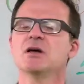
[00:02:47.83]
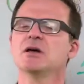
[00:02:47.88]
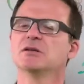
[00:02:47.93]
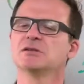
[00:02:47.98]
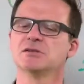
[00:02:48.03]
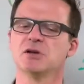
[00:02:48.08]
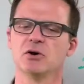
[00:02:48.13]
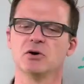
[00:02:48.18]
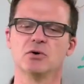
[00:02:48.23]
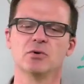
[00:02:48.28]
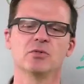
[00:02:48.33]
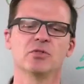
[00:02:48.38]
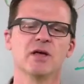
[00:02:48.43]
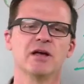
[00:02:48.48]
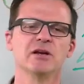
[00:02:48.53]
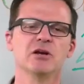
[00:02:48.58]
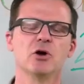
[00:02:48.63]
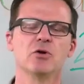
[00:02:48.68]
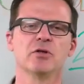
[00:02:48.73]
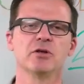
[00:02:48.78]
So
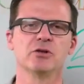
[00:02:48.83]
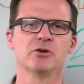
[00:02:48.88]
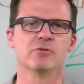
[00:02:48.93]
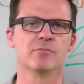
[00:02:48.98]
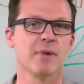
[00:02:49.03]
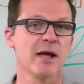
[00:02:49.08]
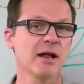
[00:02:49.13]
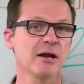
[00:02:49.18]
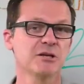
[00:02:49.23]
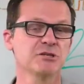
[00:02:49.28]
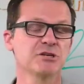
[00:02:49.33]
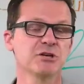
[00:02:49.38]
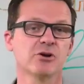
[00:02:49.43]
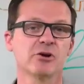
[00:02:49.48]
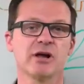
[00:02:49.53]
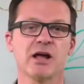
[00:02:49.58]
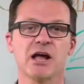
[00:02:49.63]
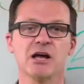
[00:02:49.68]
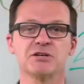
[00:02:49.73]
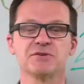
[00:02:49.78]
they know that you're managing
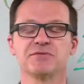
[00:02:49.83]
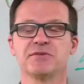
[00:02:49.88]
your cash